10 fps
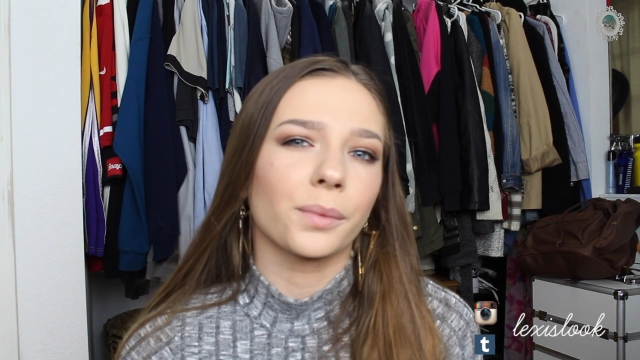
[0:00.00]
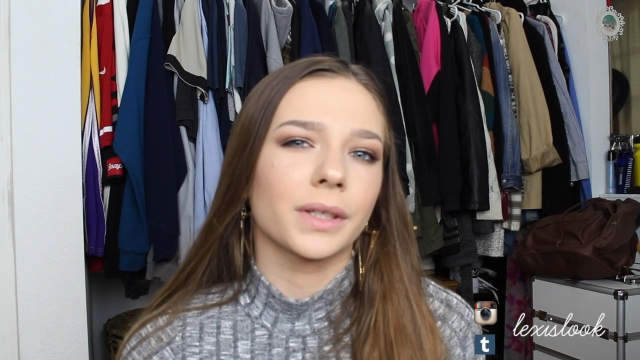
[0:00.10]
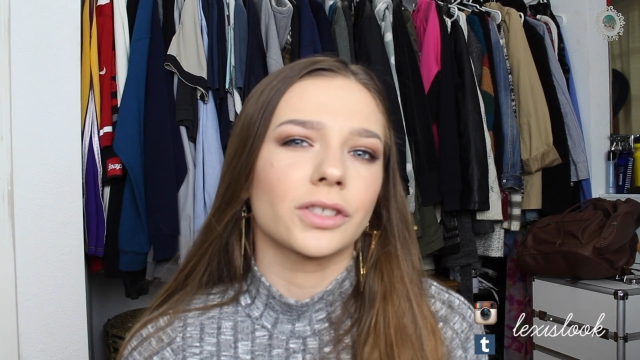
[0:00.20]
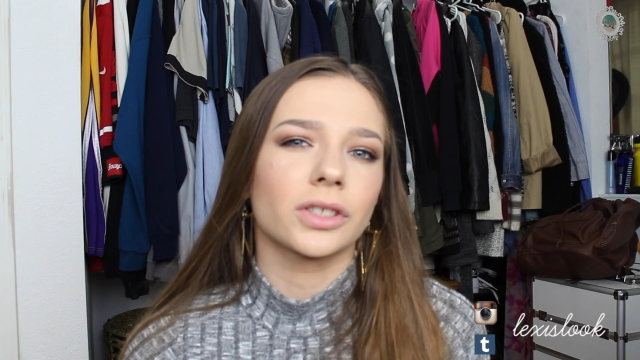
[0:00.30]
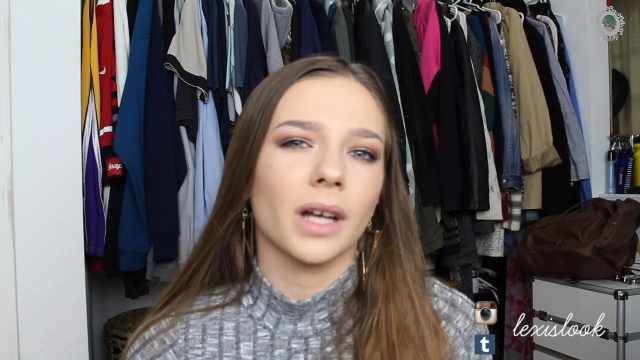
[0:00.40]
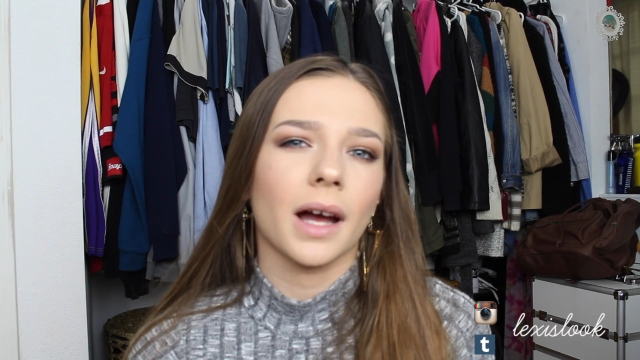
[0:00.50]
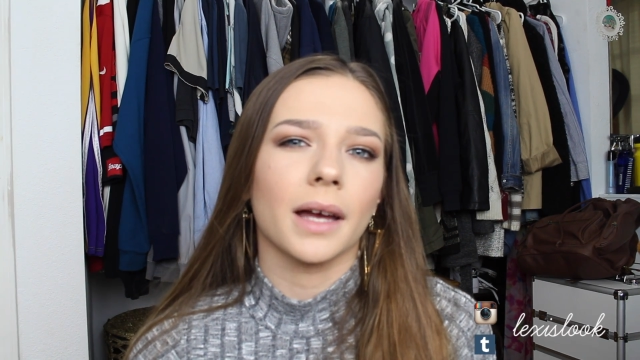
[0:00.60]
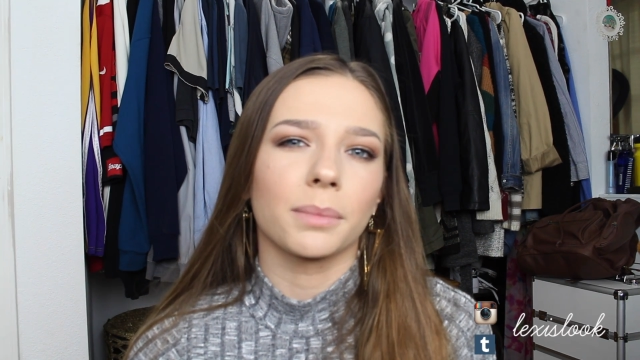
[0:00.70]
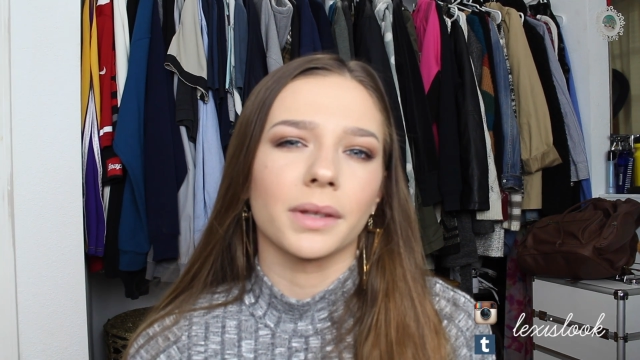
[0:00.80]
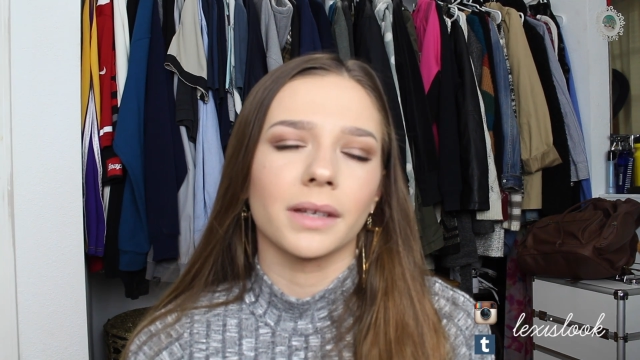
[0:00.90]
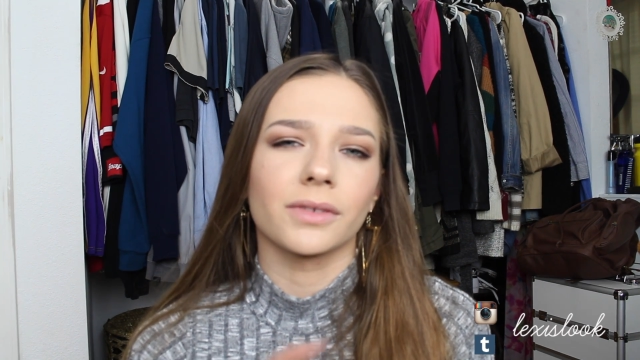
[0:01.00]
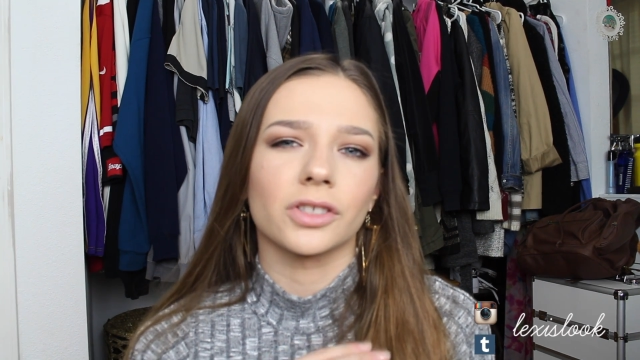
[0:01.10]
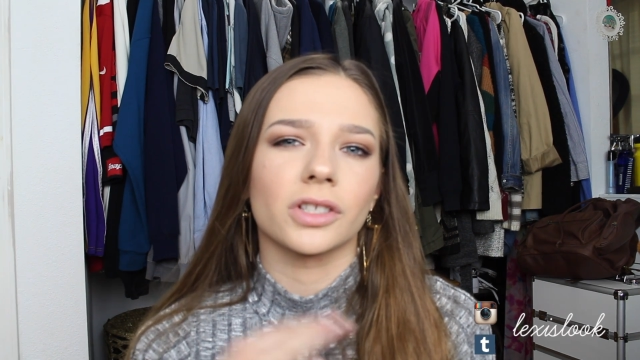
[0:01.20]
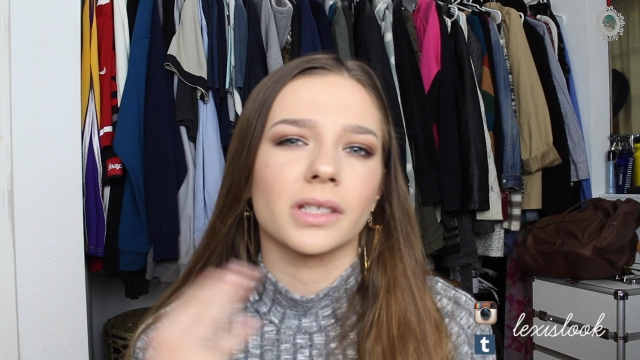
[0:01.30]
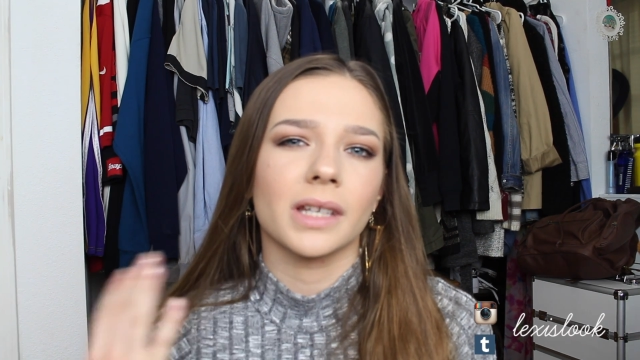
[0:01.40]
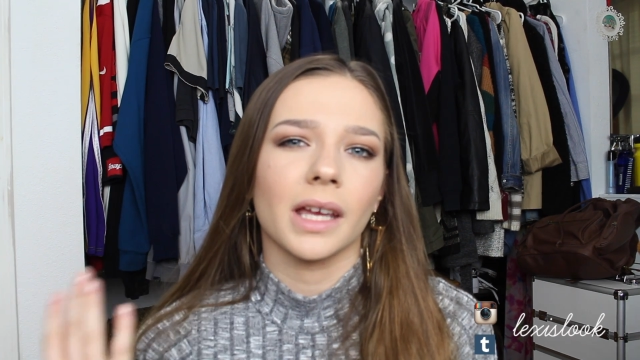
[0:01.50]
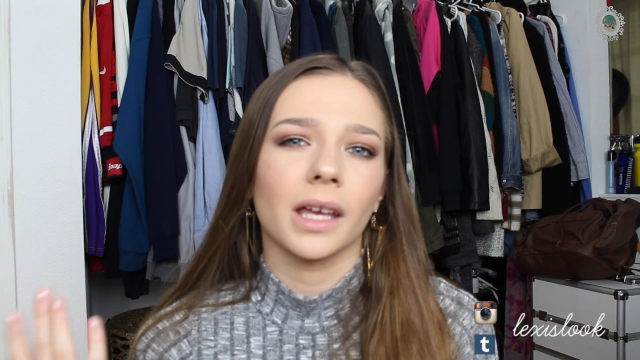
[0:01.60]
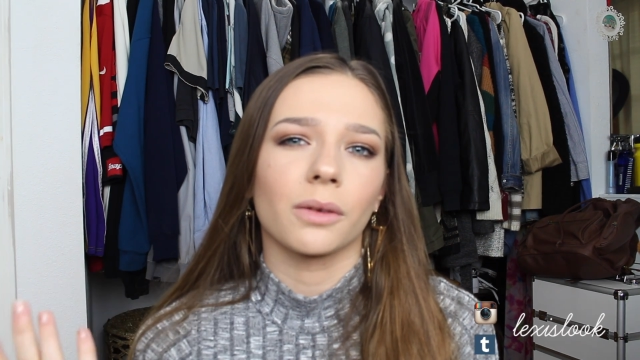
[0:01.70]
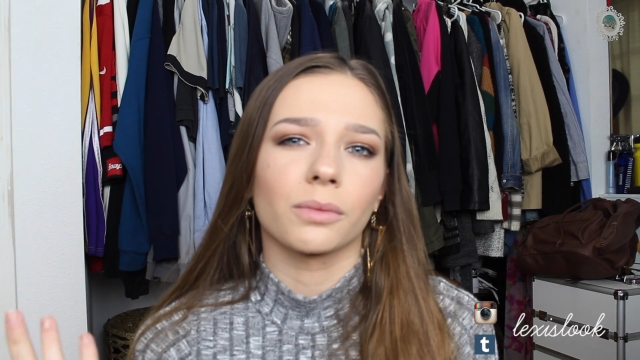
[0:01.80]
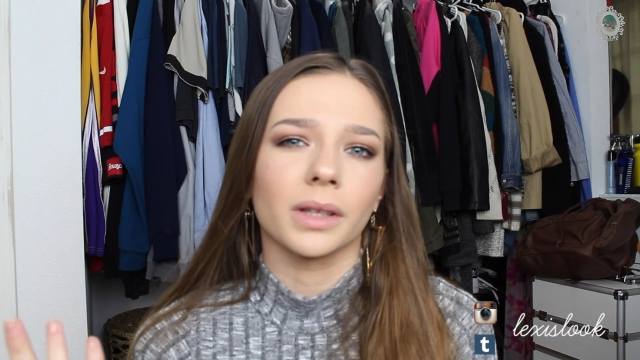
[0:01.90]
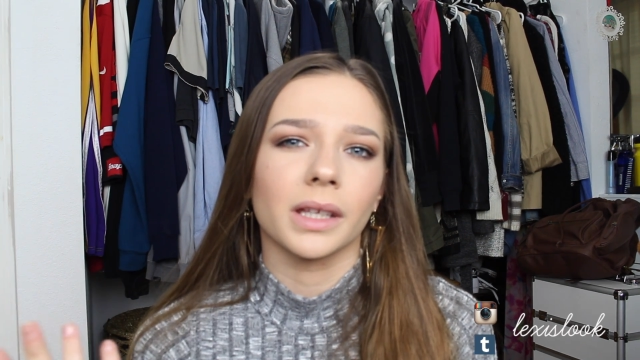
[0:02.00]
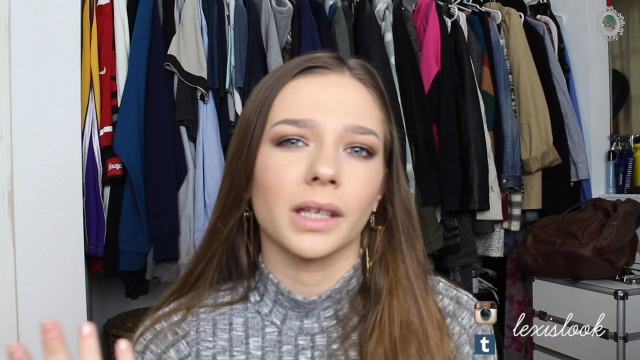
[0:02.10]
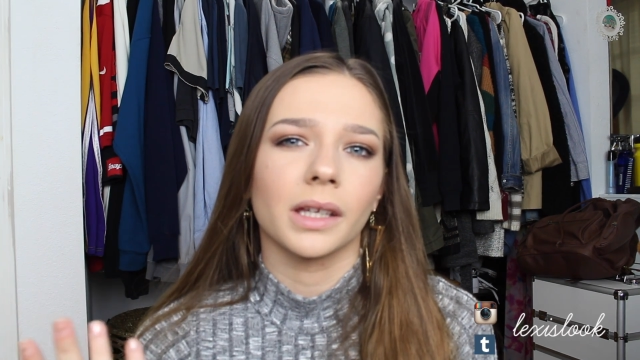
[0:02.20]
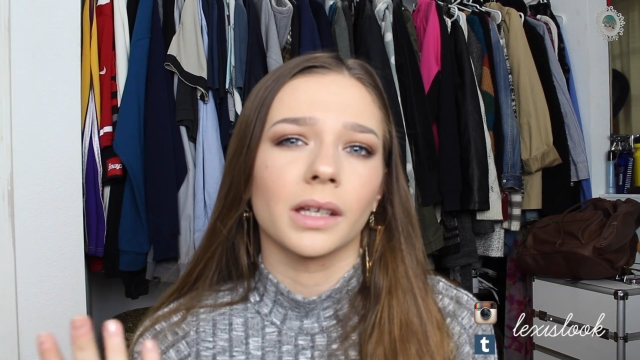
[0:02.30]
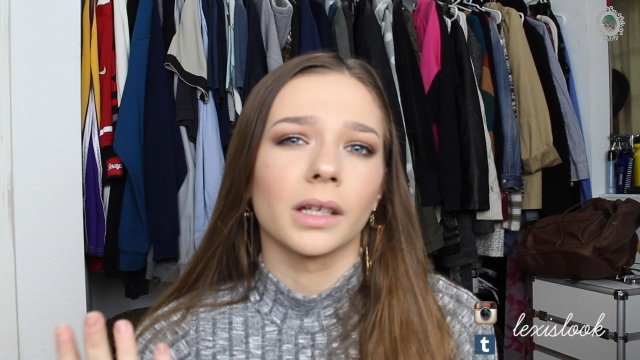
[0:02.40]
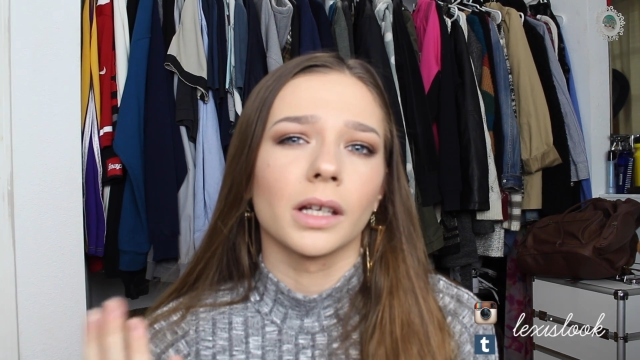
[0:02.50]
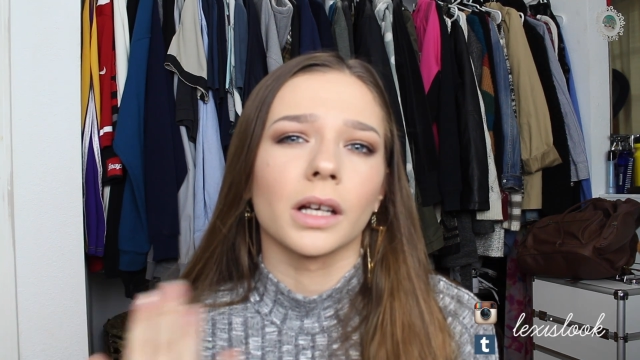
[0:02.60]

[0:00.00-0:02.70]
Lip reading: which I believe is just a really